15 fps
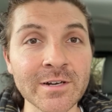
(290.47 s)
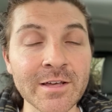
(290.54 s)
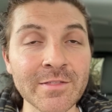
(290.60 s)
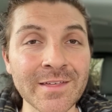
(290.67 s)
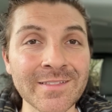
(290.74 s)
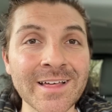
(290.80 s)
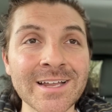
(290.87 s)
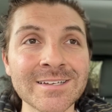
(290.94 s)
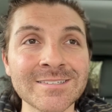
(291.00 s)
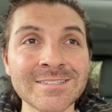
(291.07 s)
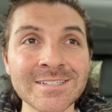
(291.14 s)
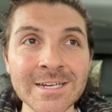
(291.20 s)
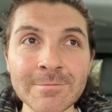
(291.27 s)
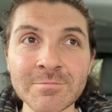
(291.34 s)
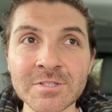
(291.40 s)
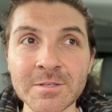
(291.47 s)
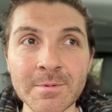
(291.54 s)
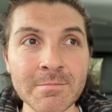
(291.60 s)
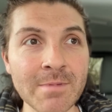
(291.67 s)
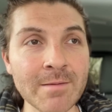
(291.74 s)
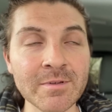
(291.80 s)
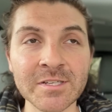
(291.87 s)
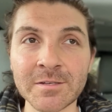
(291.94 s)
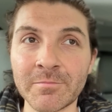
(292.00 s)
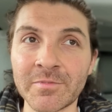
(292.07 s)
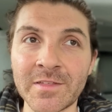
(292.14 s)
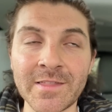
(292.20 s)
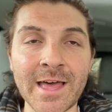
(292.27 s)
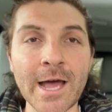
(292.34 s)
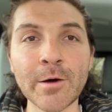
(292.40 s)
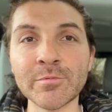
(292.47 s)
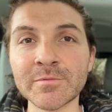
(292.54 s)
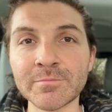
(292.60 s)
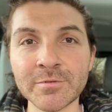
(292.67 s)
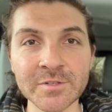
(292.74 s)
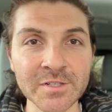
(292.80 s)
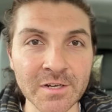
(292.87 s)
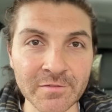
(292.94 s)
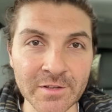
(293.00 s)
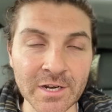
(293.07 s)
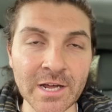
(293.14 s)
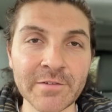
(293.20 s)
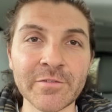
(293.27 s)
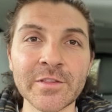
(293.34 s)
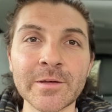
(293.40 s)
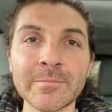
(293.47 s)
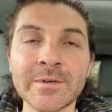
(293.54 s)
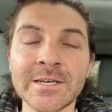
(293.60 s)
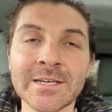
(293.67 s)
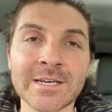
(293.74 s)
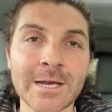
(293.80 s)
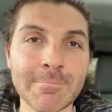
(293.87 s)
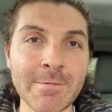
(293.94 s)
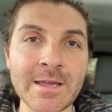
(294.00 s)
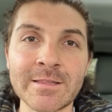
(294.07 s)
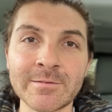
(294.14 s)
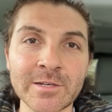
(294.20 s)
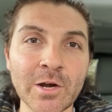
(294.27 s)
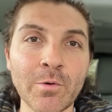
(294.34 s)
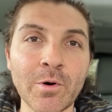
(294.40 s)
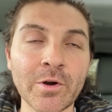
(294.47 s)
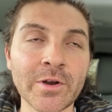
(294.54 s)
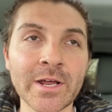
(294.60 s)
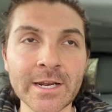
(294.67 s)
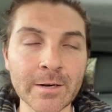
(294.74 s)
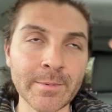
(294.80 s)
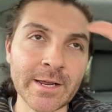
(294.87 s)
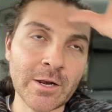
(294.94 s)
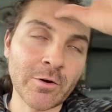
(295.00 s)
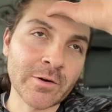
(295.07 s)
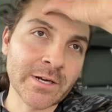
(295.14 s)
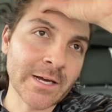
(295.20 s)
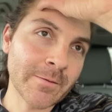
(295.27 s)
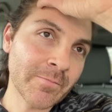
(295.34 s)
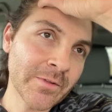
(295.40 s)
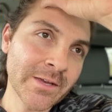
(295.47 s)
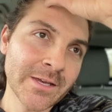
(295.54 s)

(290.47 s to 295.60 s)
I think that seems to be maybe something that helps preserve the life of them and make them go on a little bit longer.